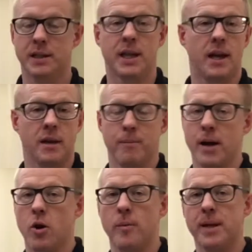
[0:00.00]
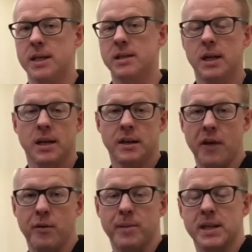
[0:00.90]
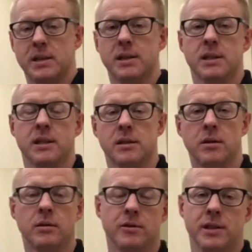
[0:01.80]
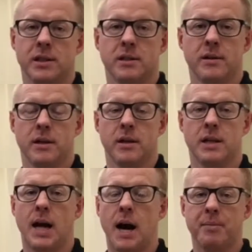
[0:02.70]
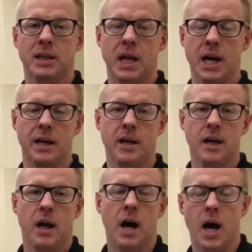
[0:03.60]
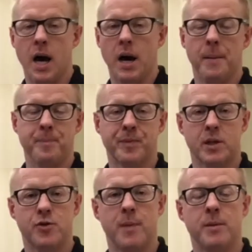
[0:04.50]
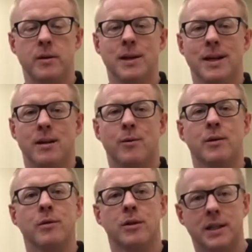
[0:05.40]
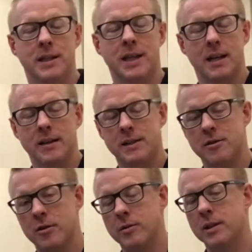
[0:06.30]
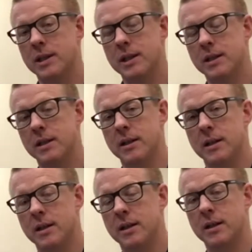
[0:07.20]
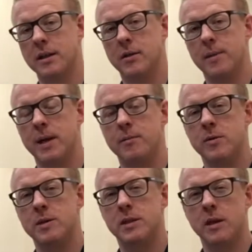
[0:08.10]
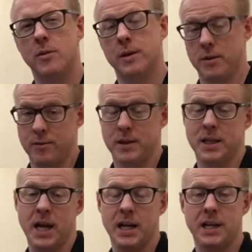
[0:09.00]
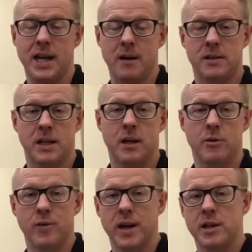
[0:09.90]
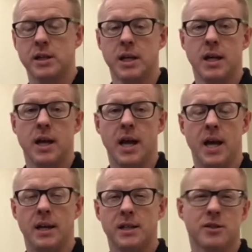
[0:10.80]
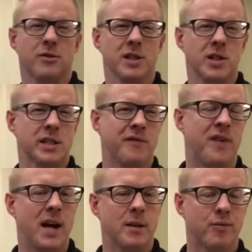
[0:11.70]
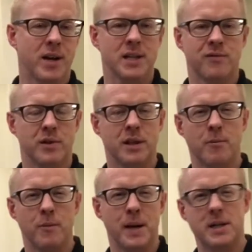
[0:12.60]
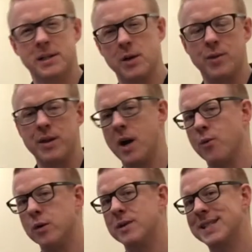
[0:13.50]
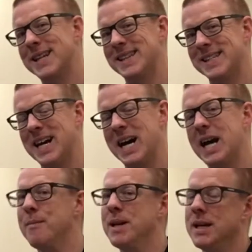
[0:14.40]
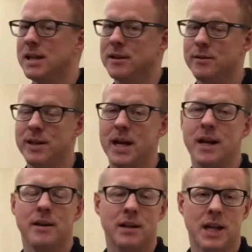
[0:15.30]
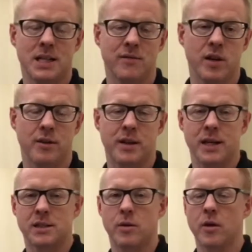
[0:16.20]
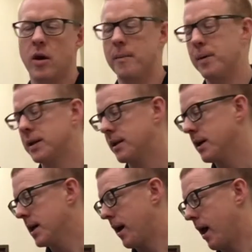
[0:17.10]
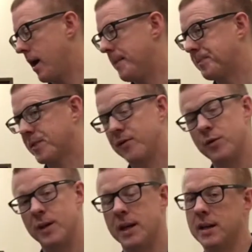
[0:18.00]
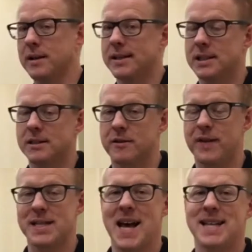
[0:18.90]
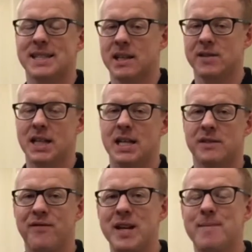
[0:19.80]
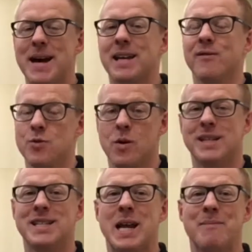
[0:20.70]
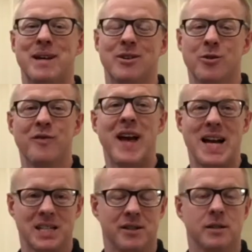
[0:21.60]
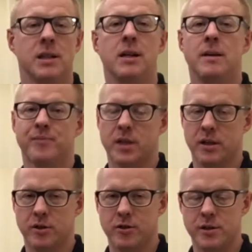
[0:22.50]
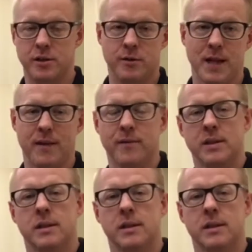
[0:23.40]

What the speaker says: Get in, by all means. Nothing beats these things. The Alter G is a top-of-the-line treadmill. We looked into getting these in our own clinic, many moons ago when they were at the $90,000 range, and just couldn't justify the price for the number of patients that we thought we would see at the time. New day, lots of other things going on, but if you can get in, these things are fantastic. Gives you lots of feedback. You want to get better faster, I encourage you to do that.